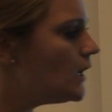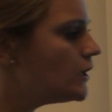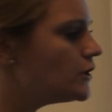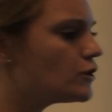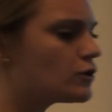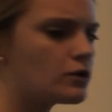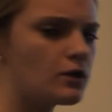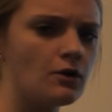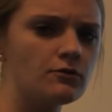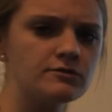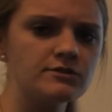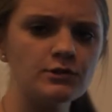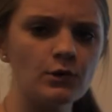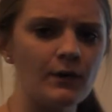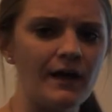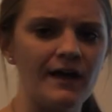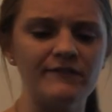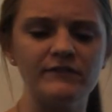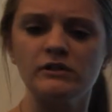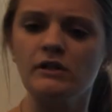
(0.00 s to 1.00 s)
Your notes
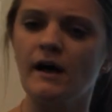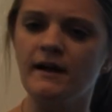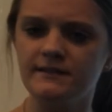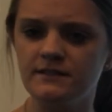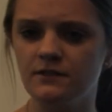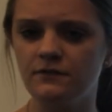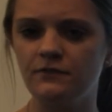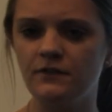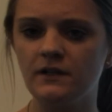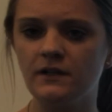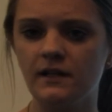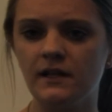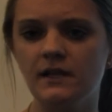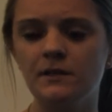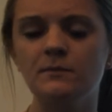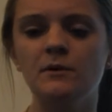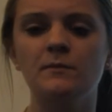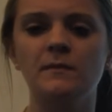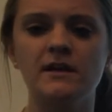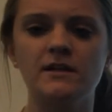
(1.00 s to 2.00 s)
don't have a lot to fill
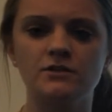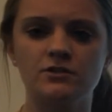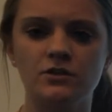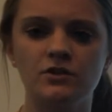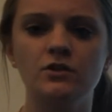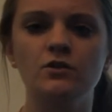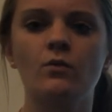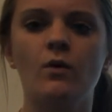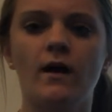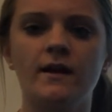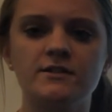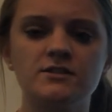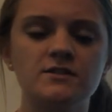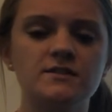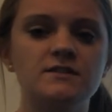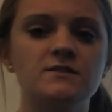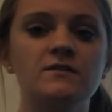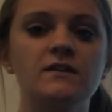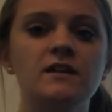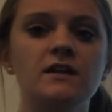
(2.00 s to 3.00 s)
in, but make sure you watch
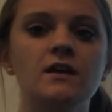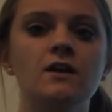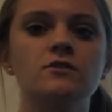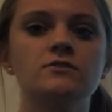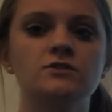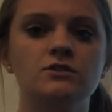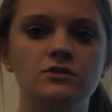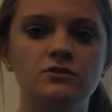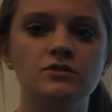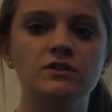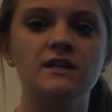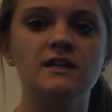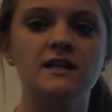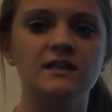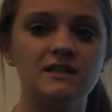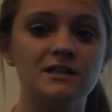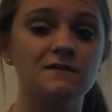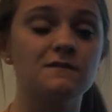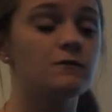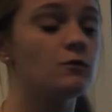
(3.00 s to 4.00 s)
this video so you can
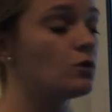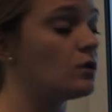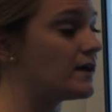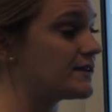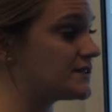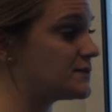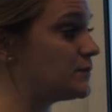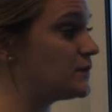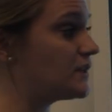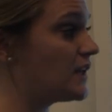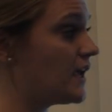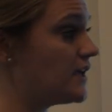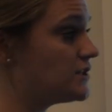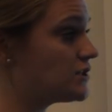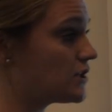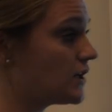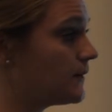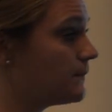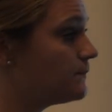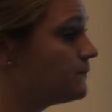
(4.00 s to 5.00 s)
get the full
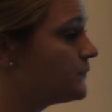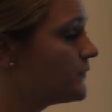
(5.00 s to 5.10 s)
explanation.